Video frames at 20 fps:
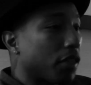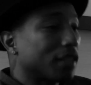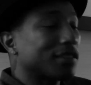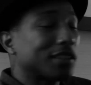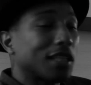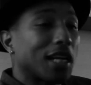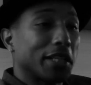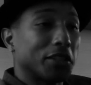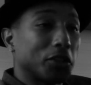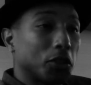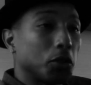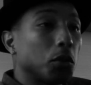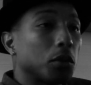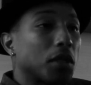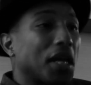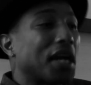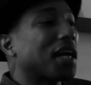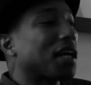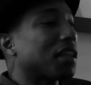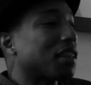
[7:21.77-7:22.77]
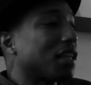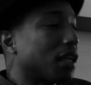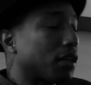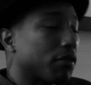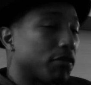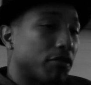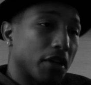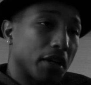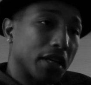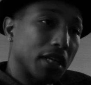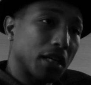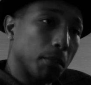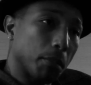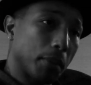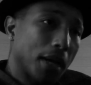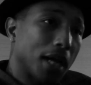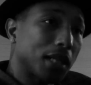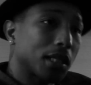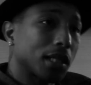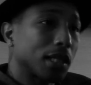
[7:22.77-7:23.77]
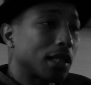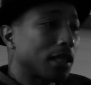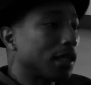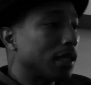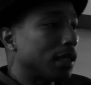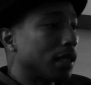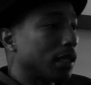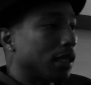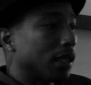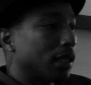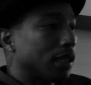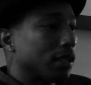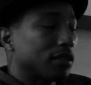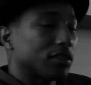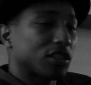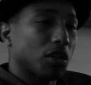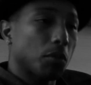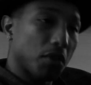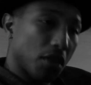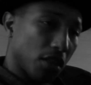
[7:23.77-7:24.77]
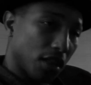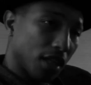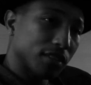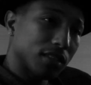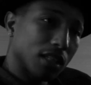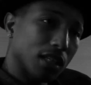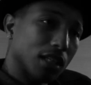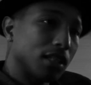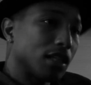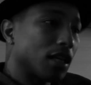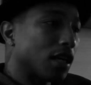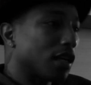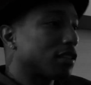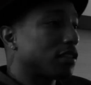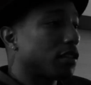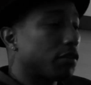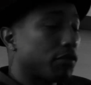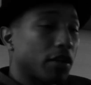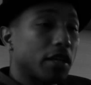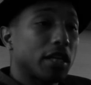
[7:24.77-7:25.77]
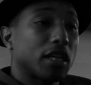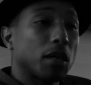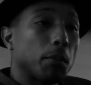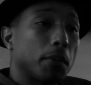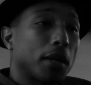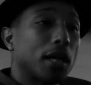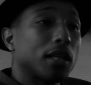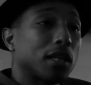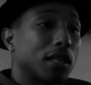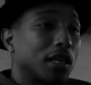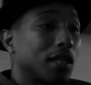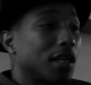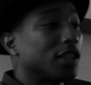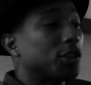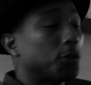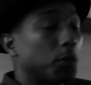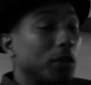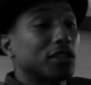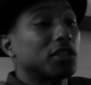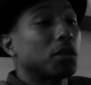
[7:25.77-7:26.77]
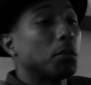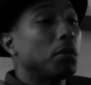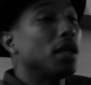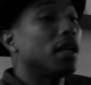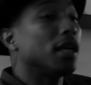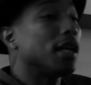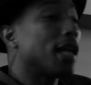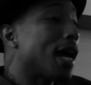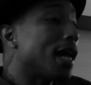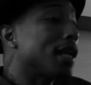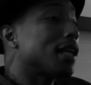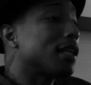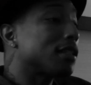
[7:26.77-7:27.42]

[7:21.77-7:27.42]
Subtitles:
that I do like, I think are very compelling. Some of the things that he does are very compelling and they speak to me. And that is